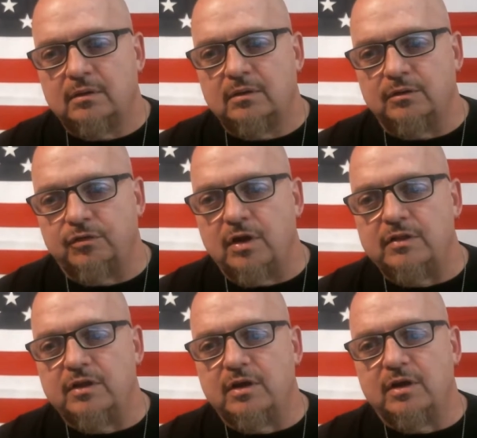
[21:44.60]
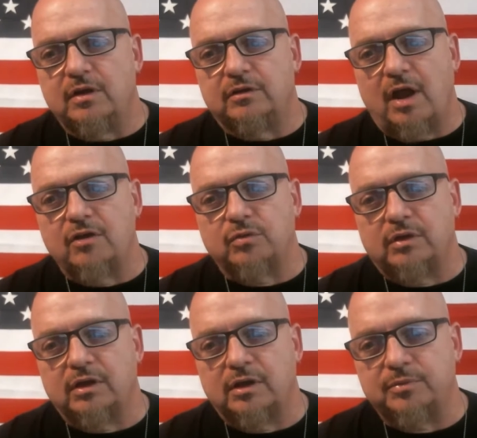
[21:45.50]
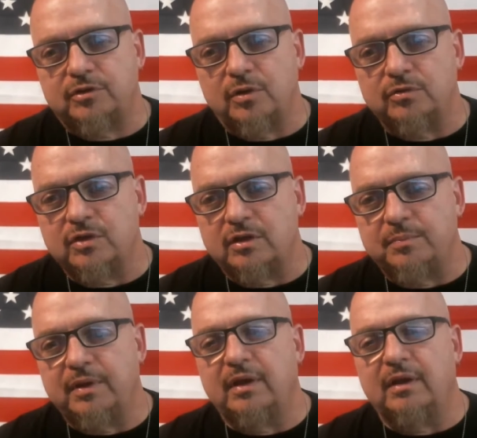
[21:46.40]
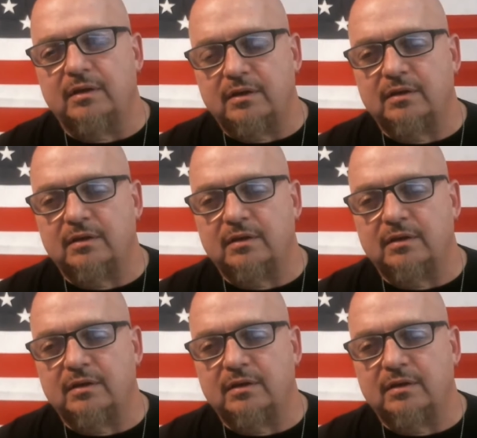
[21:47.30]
I'm afraid the tires would kick up stones on the paint.